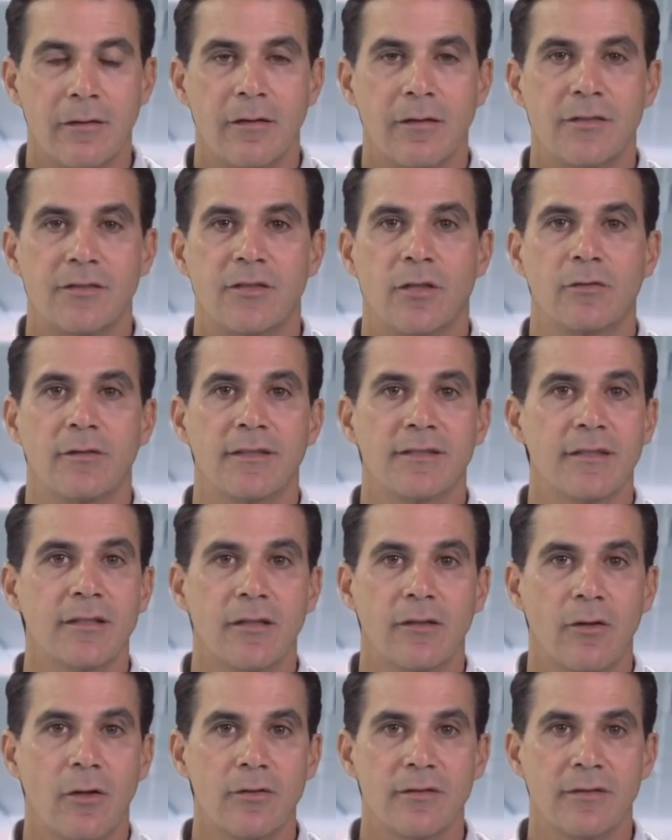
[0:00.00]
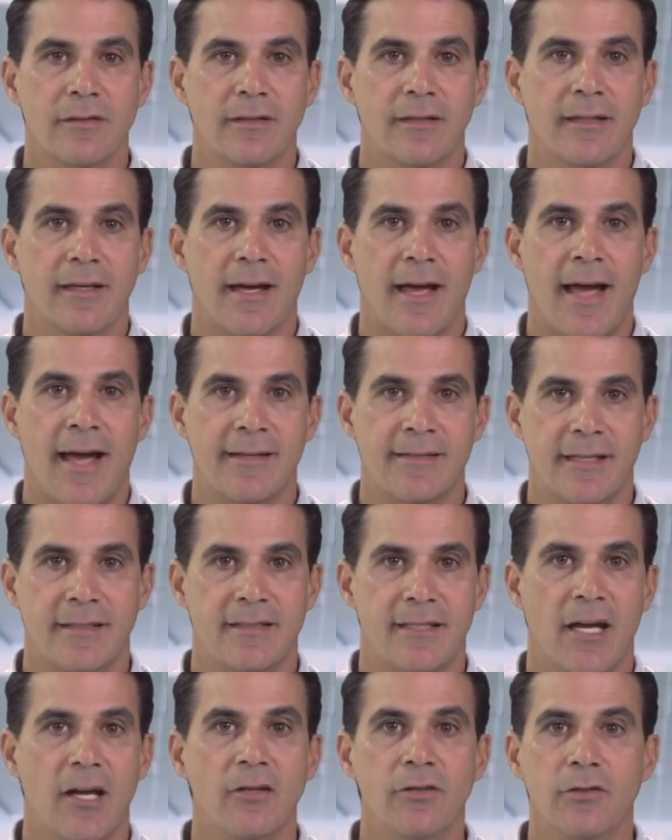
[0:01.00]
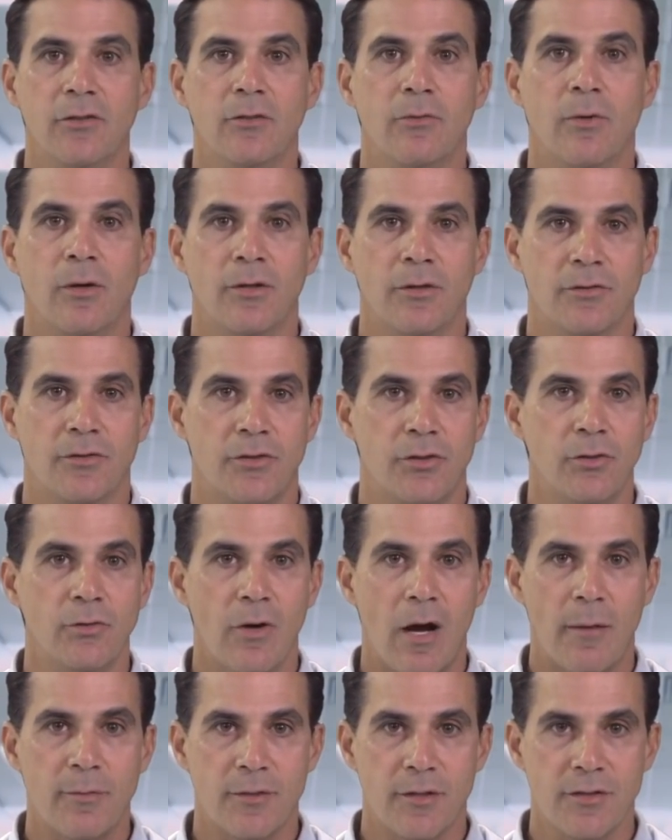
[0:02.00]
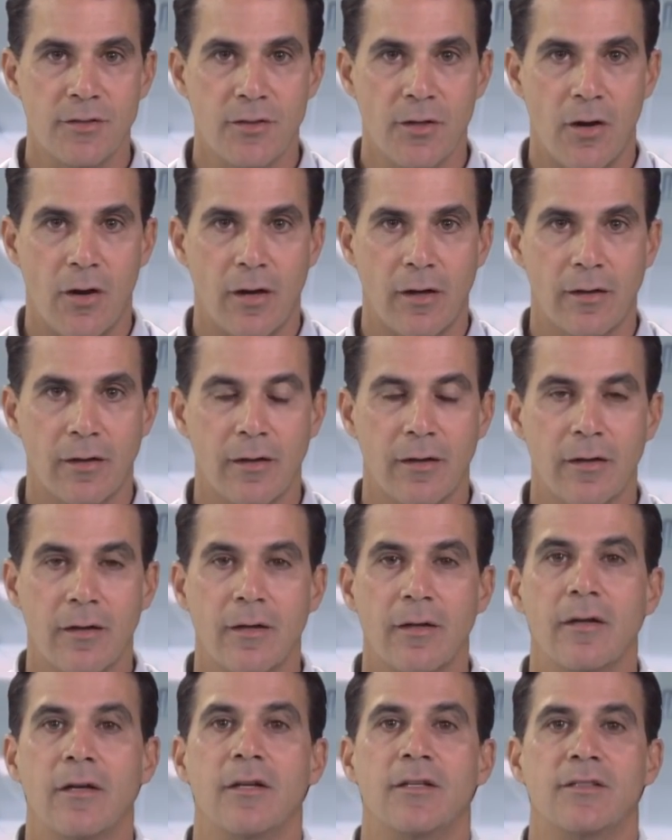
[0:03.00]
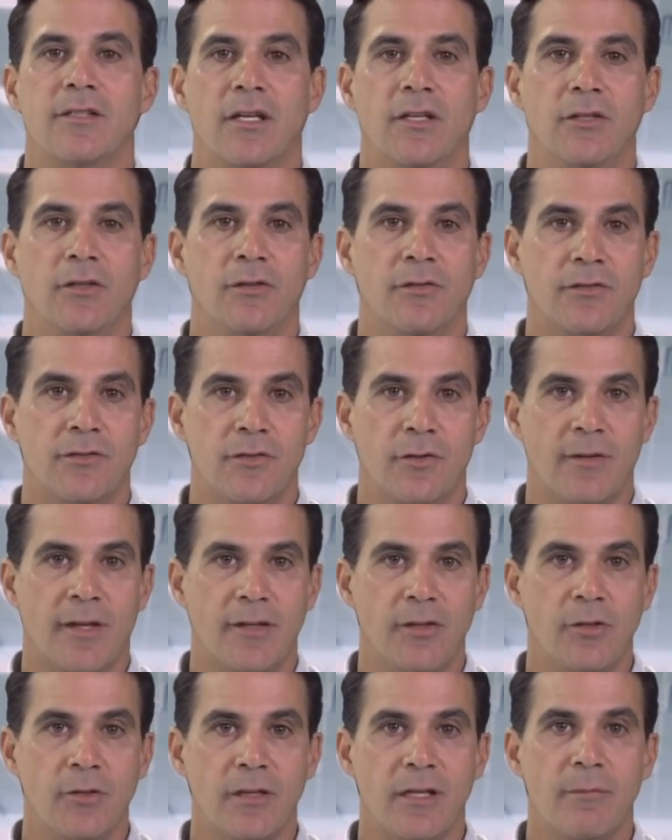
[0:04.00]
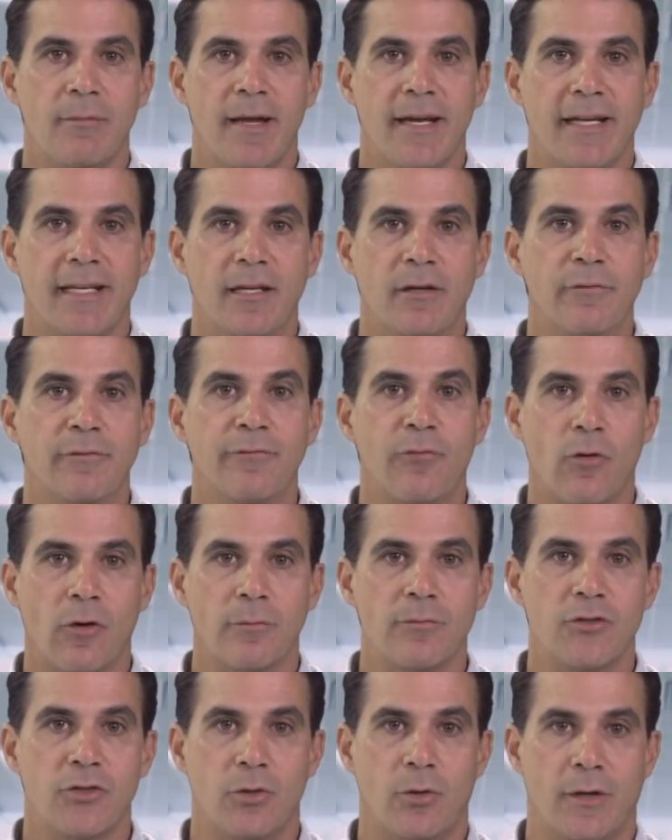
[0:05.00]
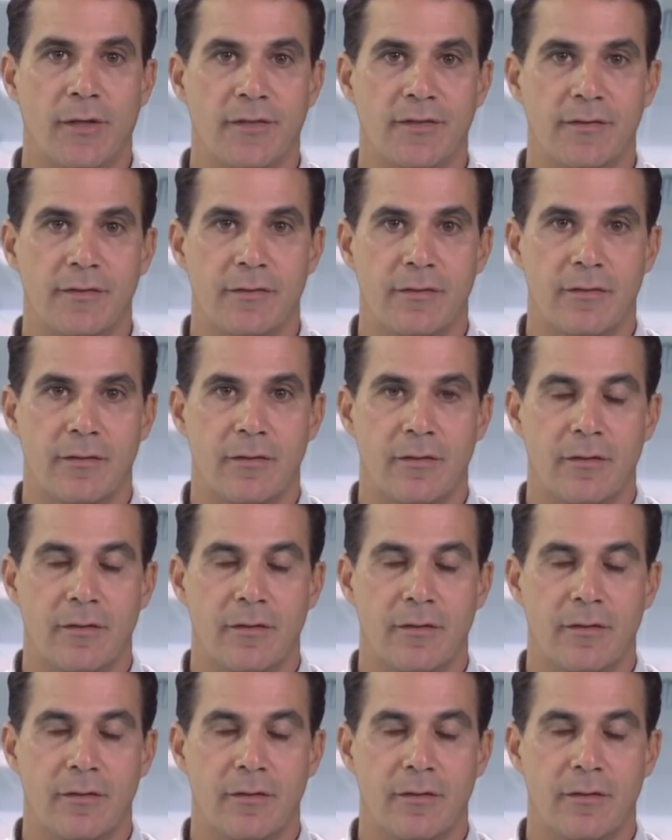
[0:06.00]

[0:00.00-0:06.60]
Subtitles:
So listen closely as I tell you what your two options are so that you can make an informed choice.